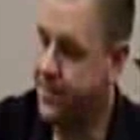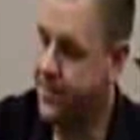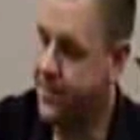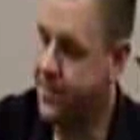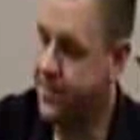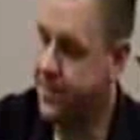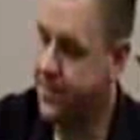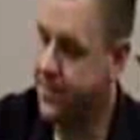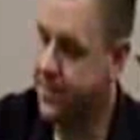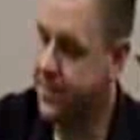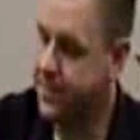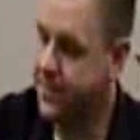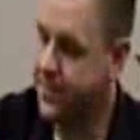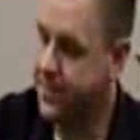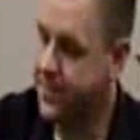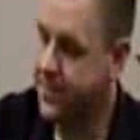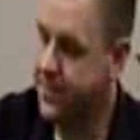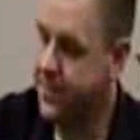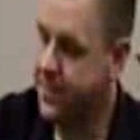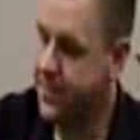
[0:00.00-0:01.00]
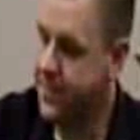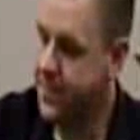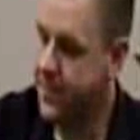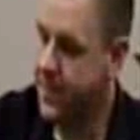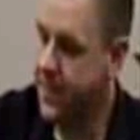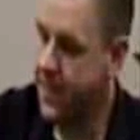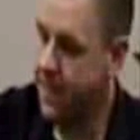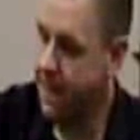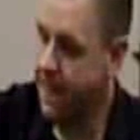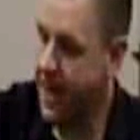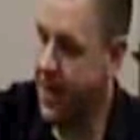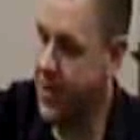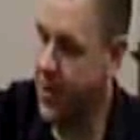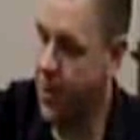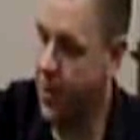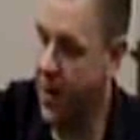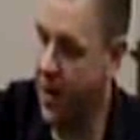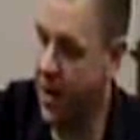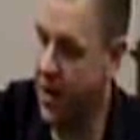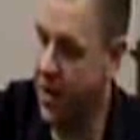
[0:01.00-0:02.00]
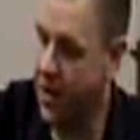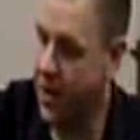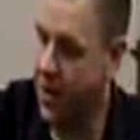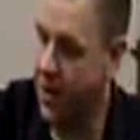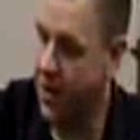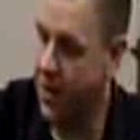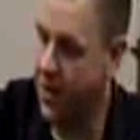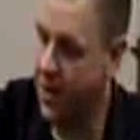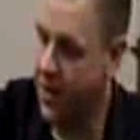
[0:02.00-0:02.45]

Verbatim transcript: Him. So, where are you?